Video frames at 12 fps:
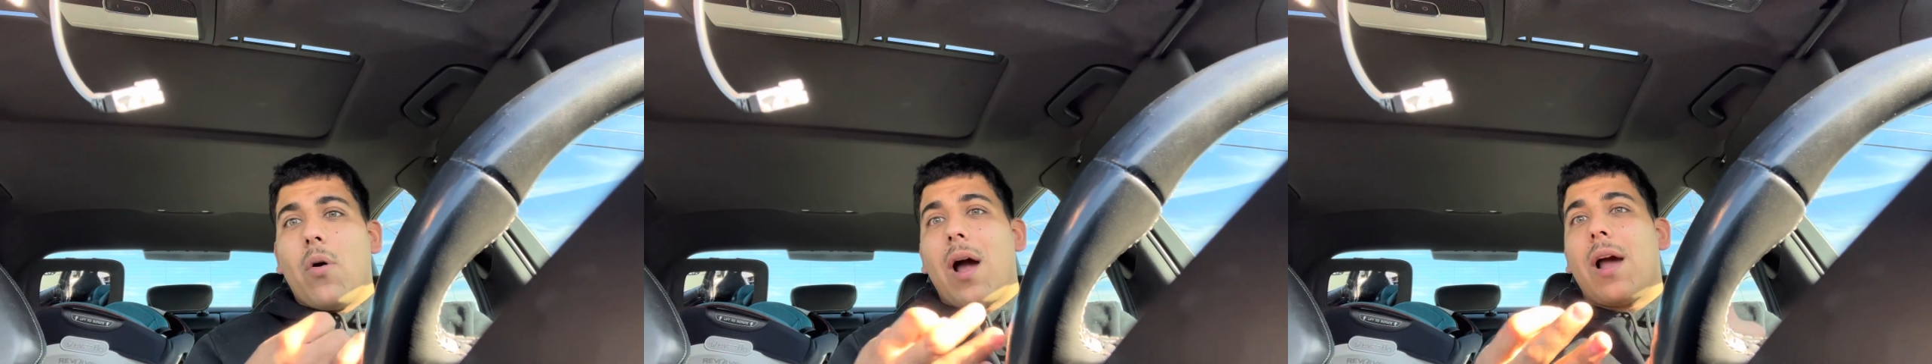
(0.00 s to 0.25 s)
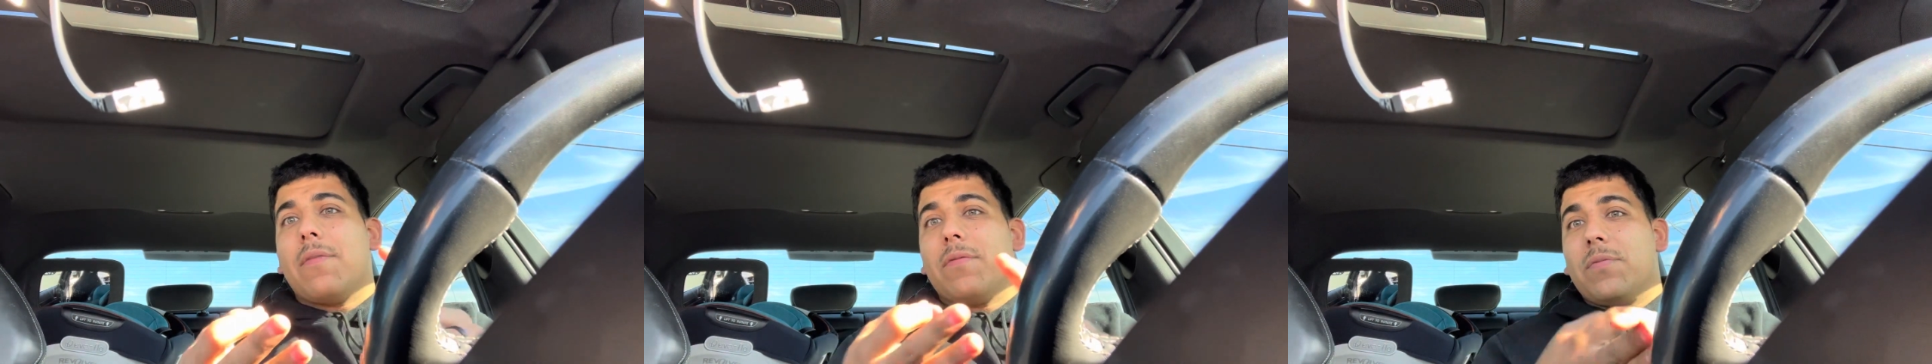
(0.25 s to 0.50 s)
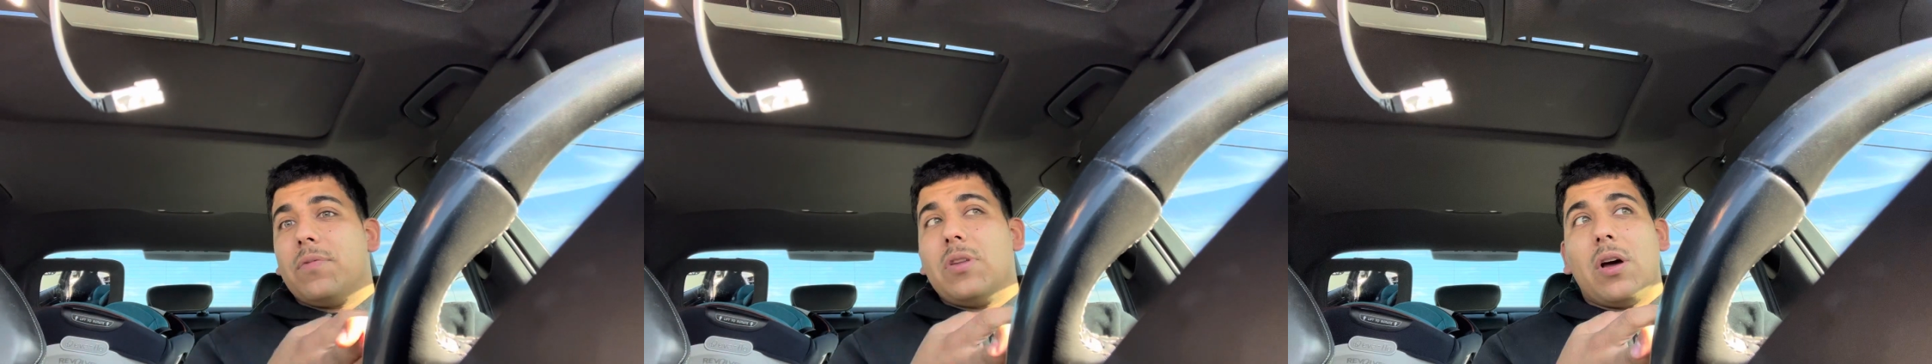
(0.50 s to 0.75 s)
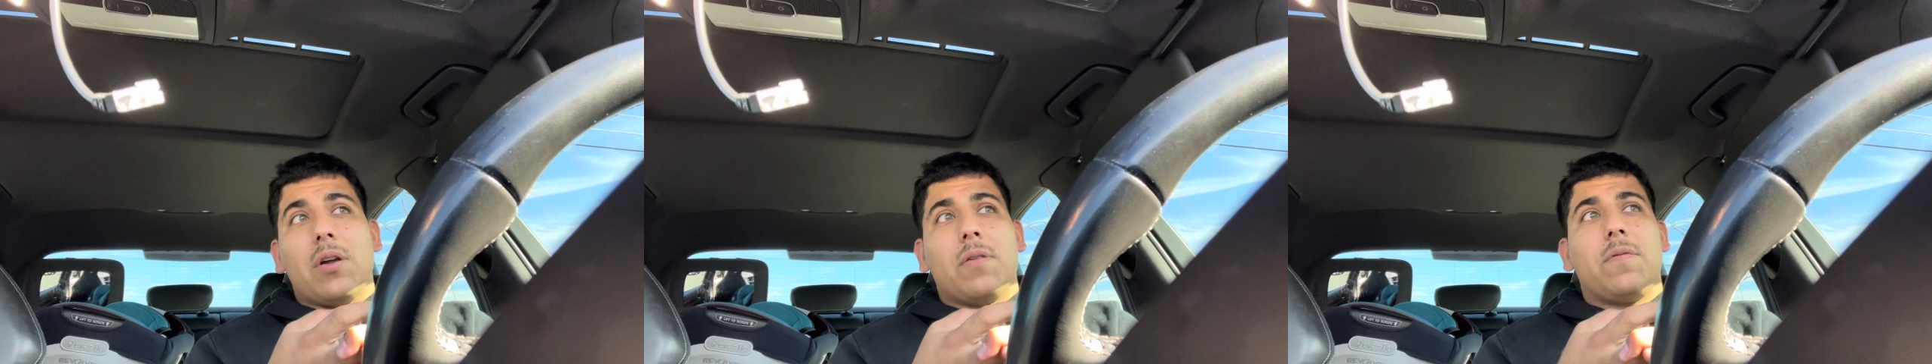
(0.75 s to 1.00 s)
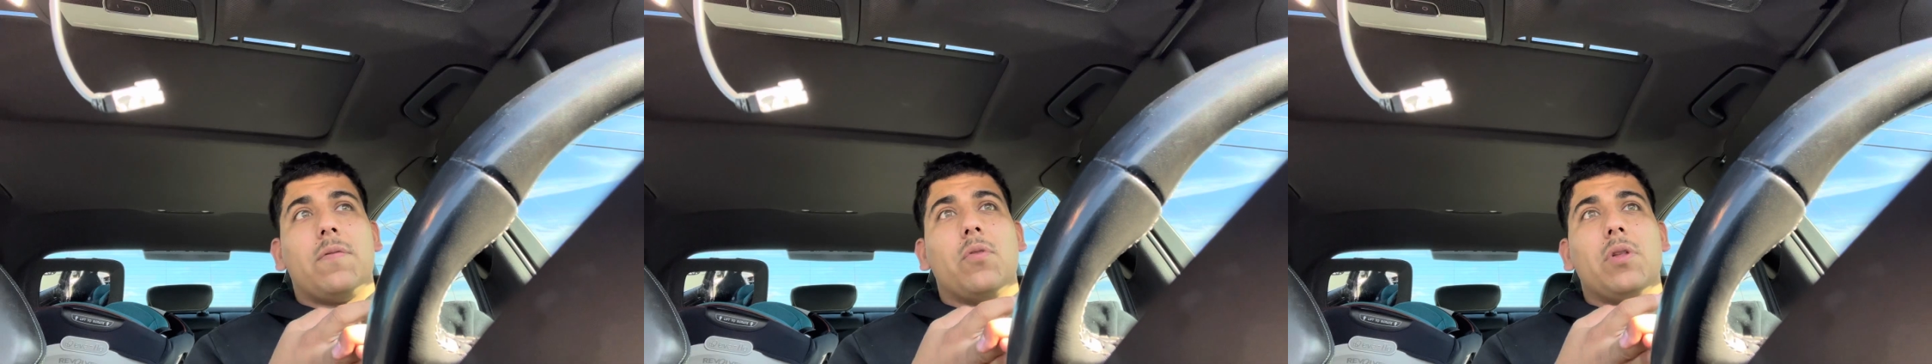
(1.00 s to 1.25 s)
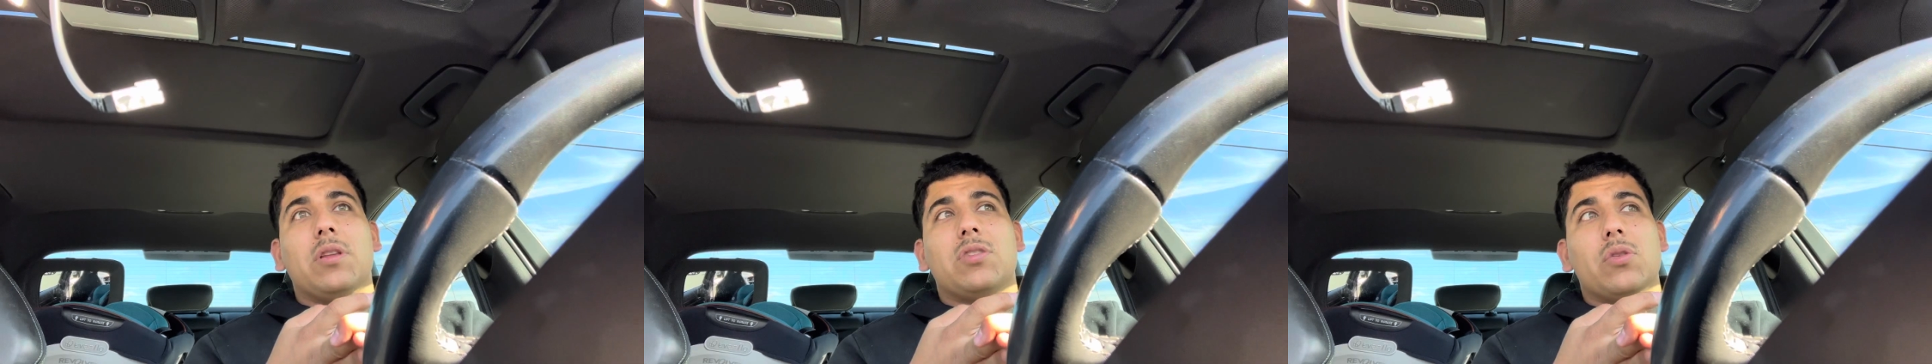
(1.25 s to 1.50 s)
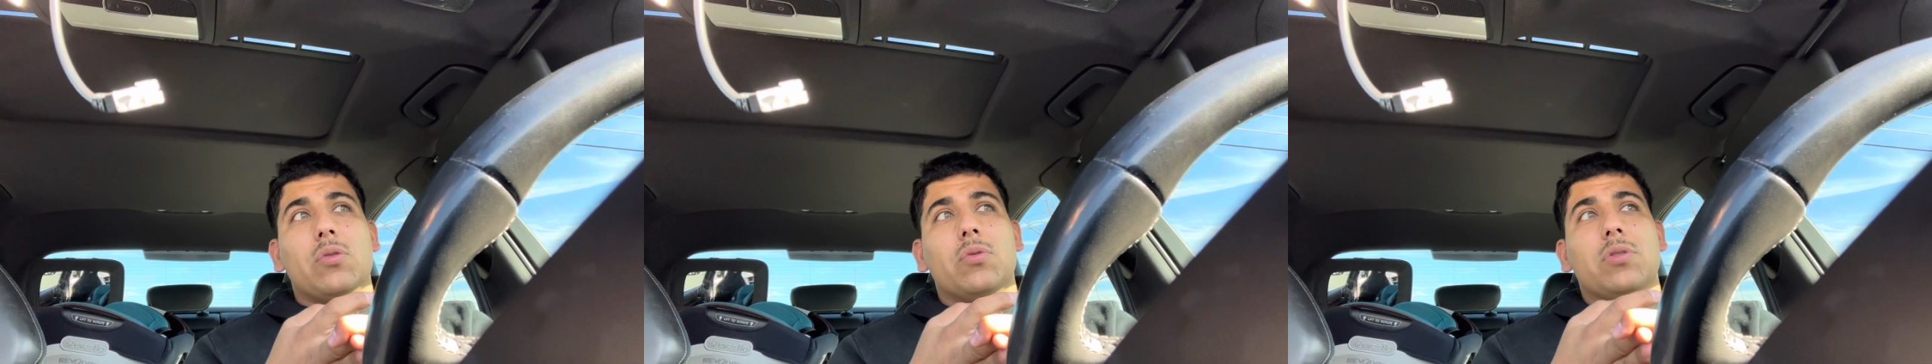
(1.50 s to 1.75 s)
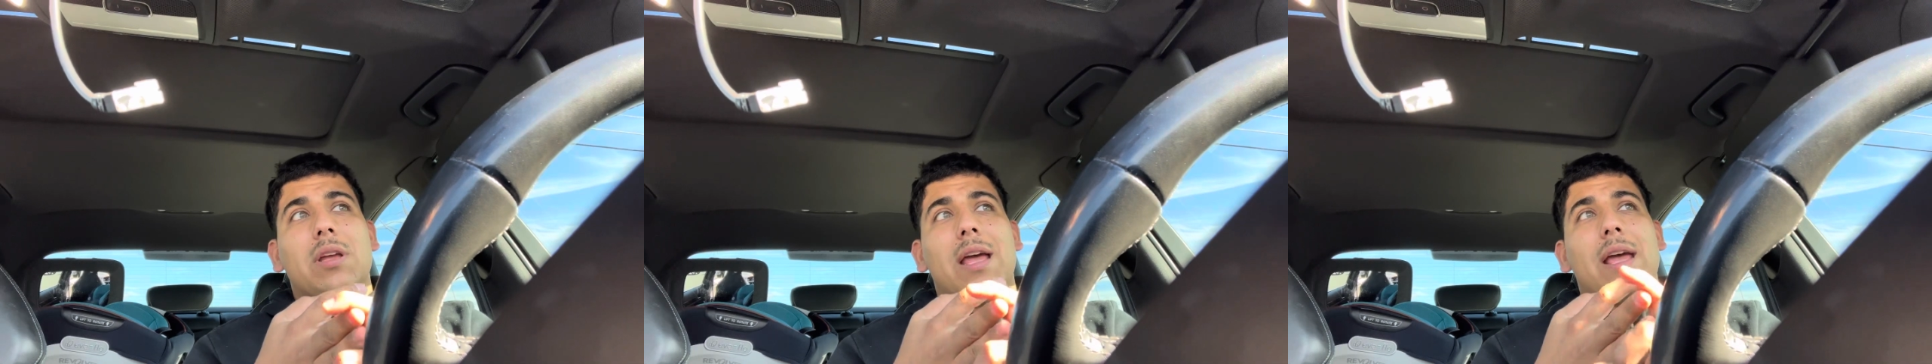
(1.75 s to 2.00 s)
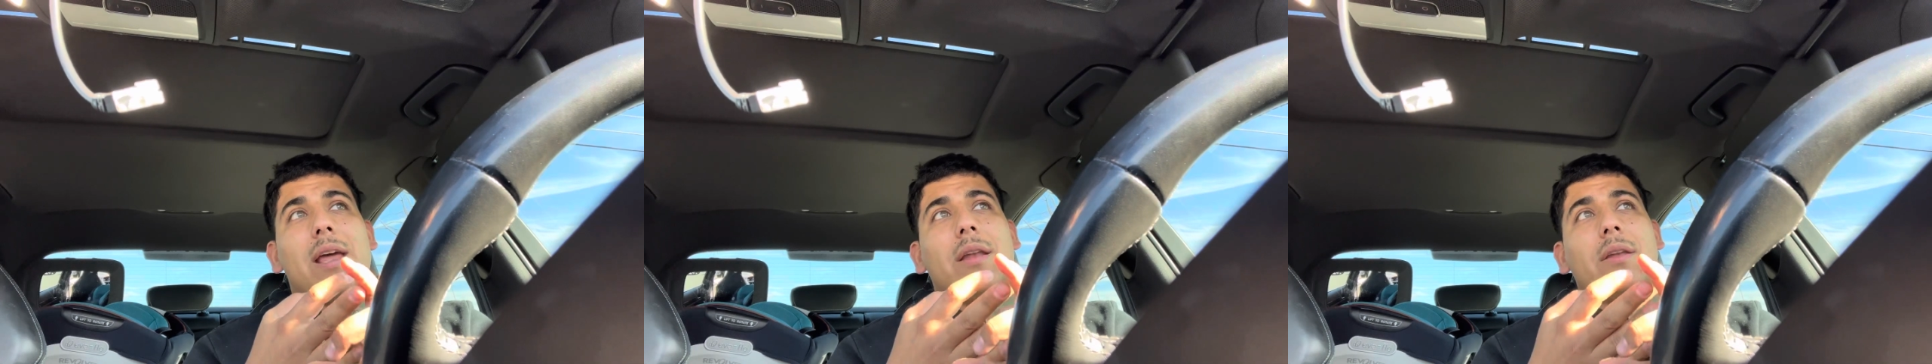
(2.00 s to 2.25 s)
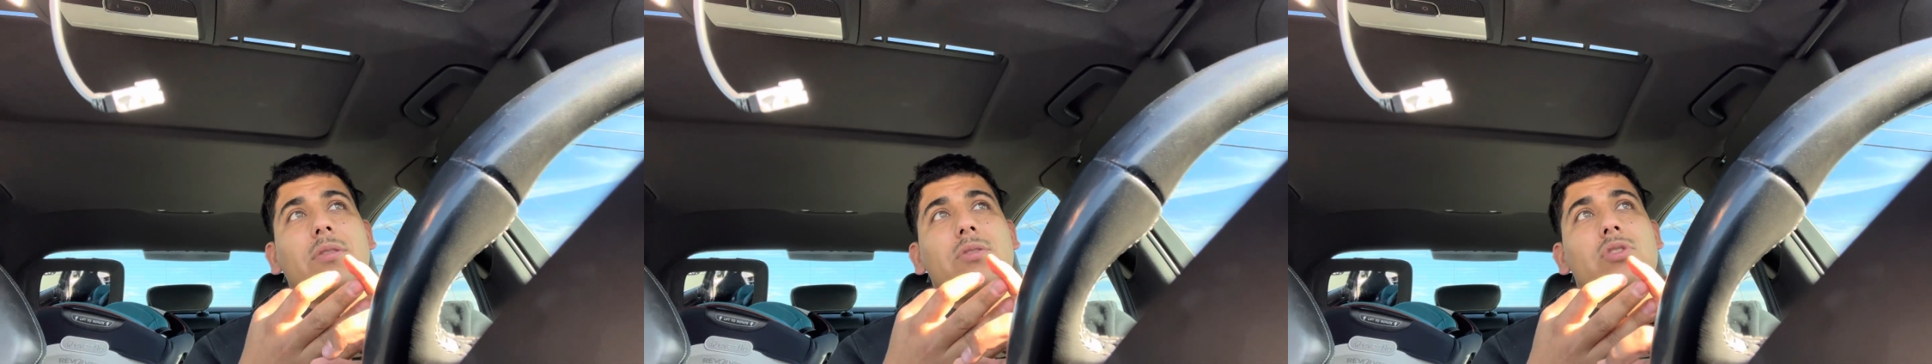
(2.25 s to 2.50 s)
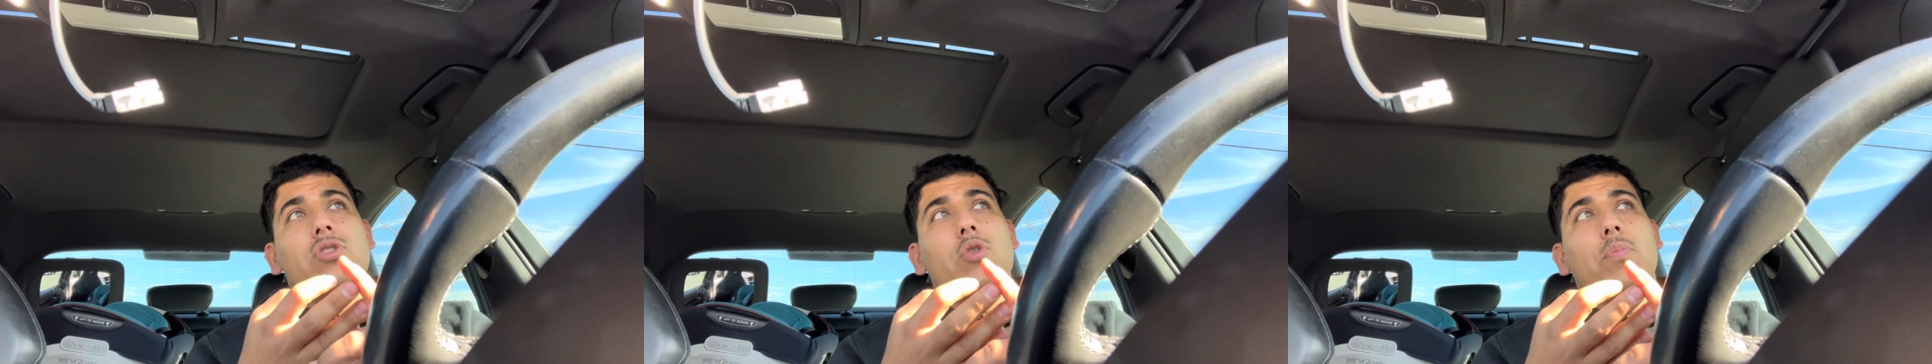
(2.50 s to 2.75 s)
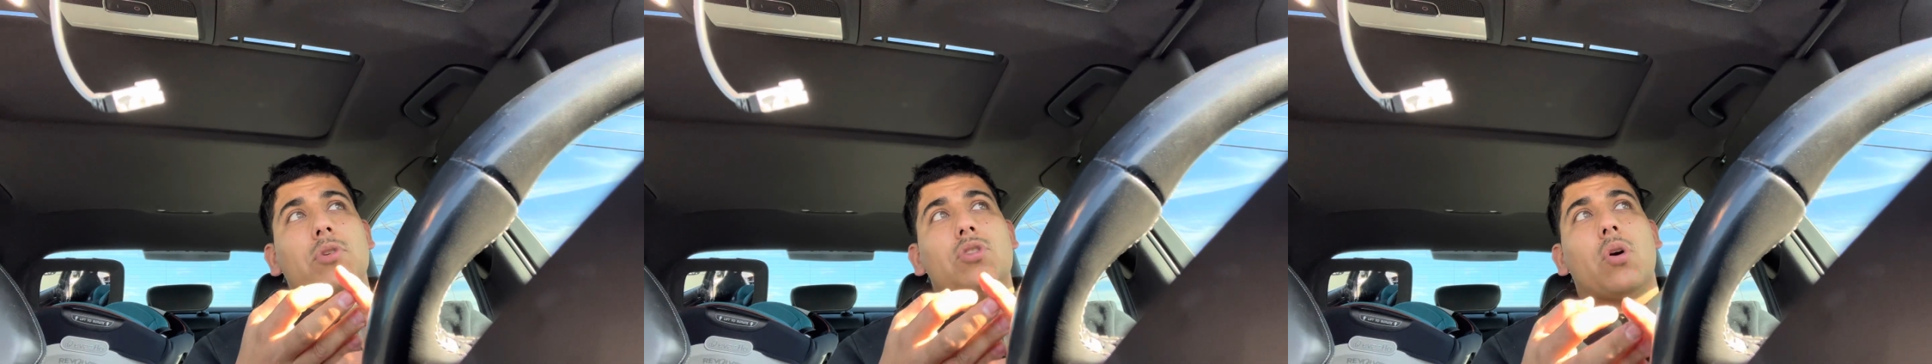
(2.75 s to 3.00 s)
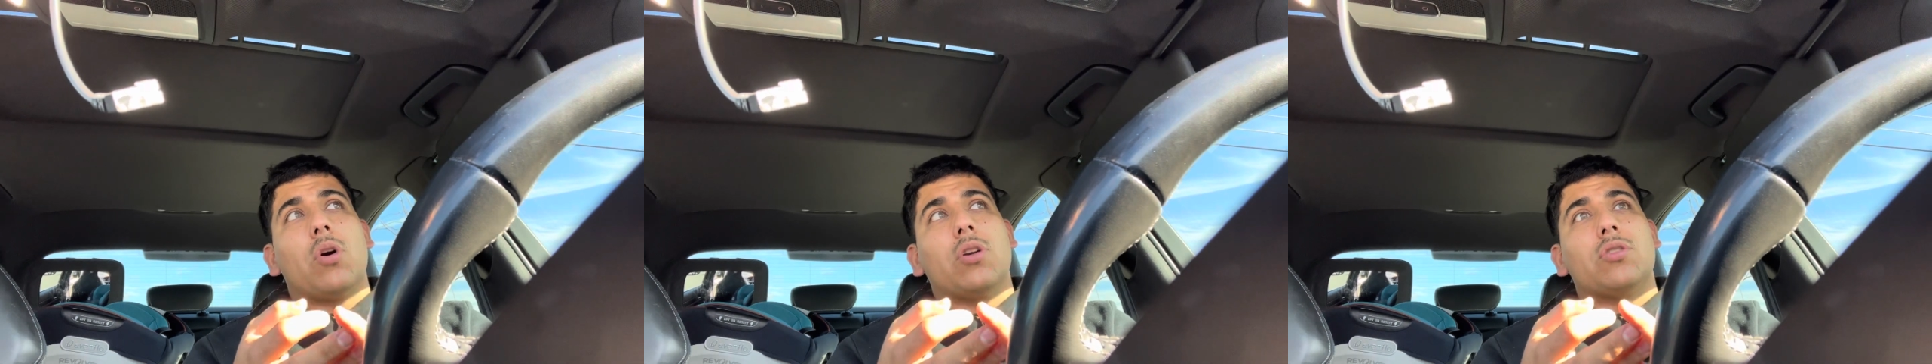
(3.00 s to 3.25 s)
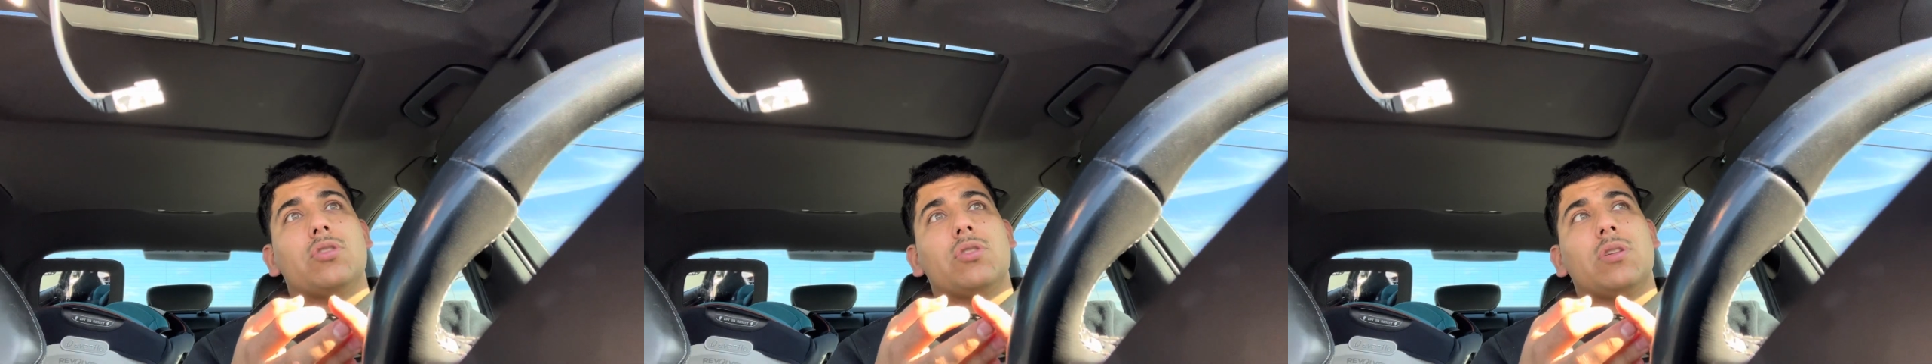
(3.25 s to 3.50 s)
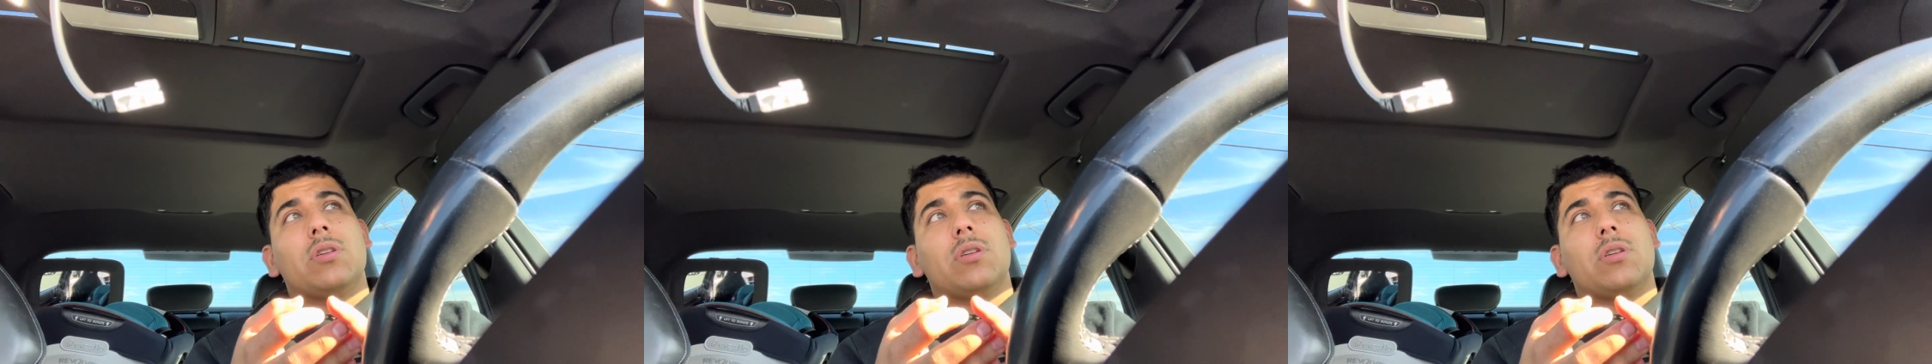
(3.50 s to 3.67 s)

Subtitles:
I've done a fully tuned and supercharged,